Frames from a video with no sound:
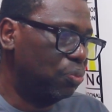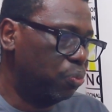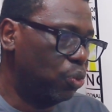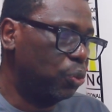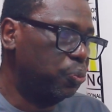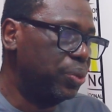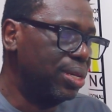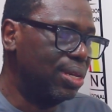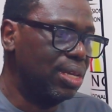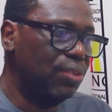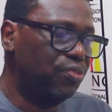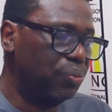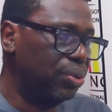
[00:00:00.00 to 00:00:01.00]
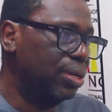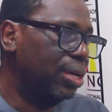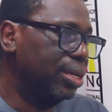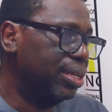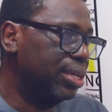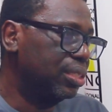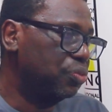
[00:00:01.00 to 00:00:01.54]
what we need from
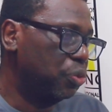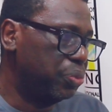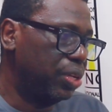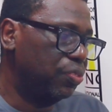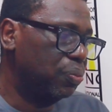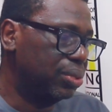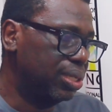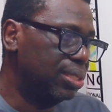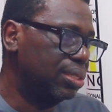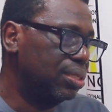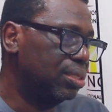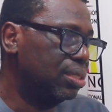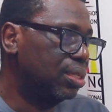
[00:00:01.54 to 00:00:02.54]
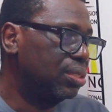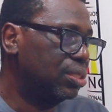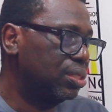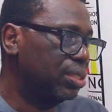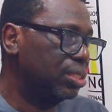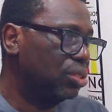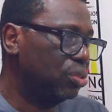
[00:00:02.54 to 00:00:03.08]
Ghanaians, what we need from citizens
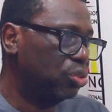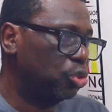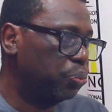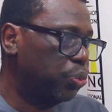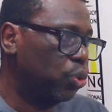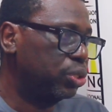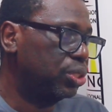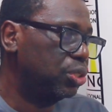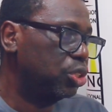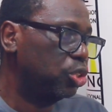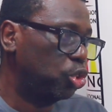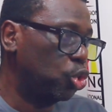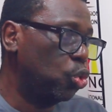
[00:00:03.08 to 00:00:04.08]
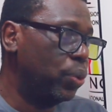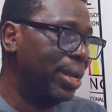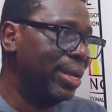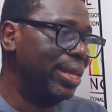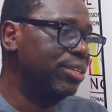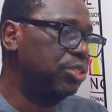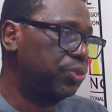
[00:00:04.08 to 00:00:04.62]
is just to support, show
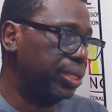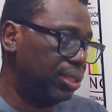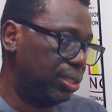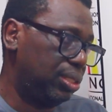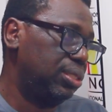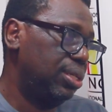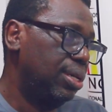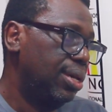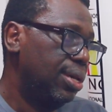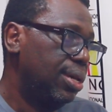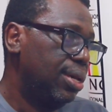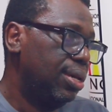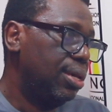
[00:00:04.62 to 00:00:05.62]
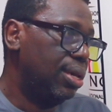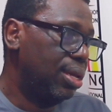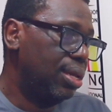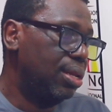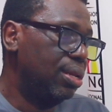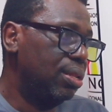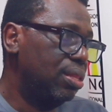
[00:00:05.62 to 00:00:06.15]
an interest
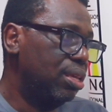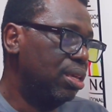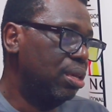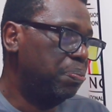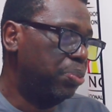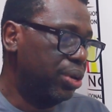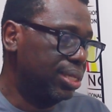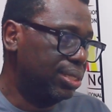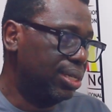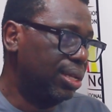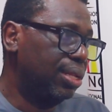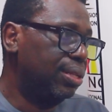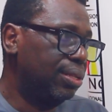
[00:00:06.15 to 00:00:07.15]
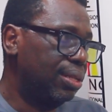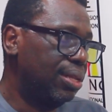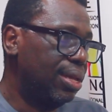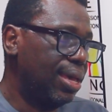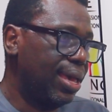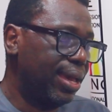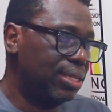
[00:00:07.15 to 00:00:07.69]
in the political
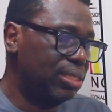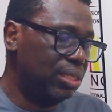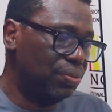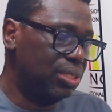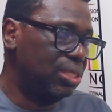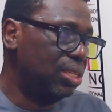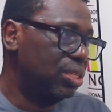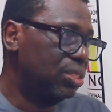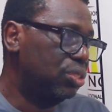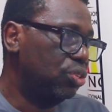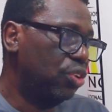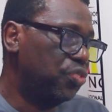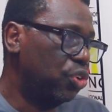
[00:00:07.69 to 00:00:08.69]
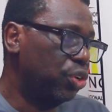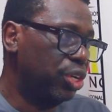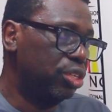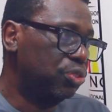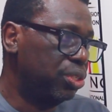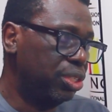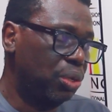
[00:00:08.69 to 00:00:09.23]
activities of your
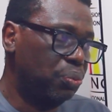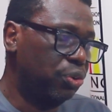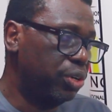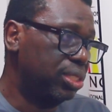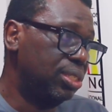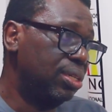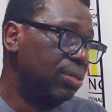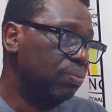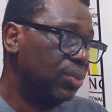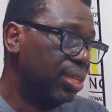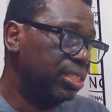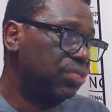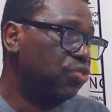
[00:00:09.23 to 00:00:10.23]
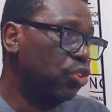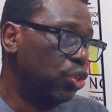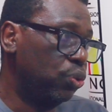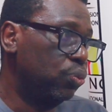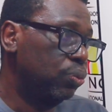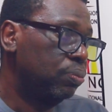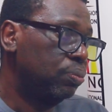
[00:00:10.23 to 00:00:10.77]
country. The democracy is for
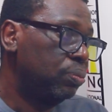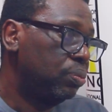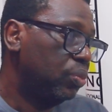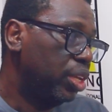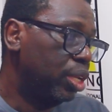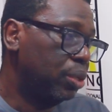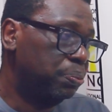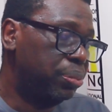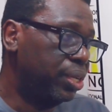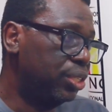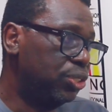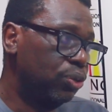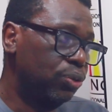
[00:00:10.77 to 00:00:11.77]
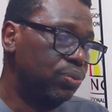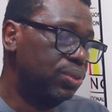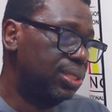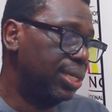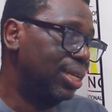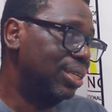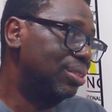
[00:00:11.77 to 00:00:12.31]
you. And Plato
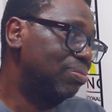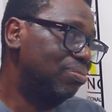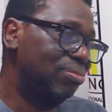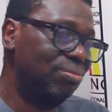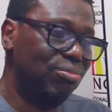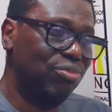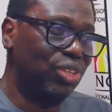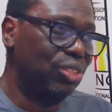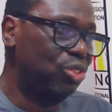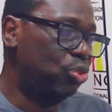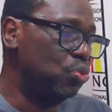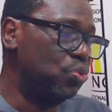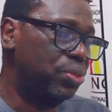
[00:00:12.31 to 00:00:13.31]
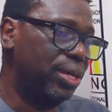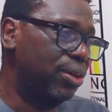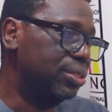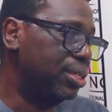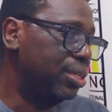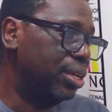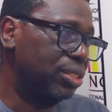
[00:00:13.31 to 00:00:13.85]
said,
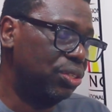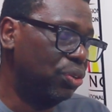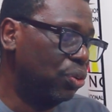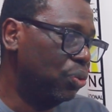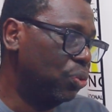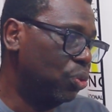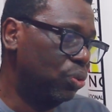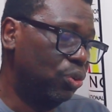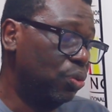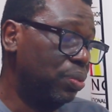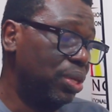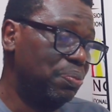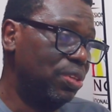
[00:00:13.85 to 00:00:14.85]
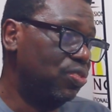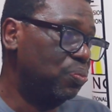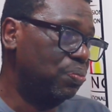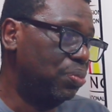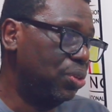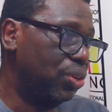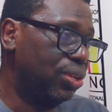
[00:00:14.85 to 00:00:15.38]
2,000 years ago, or maybe
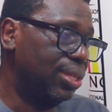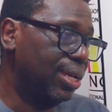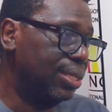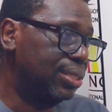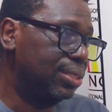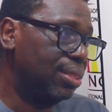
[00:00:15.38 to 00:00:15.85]
even beyond that,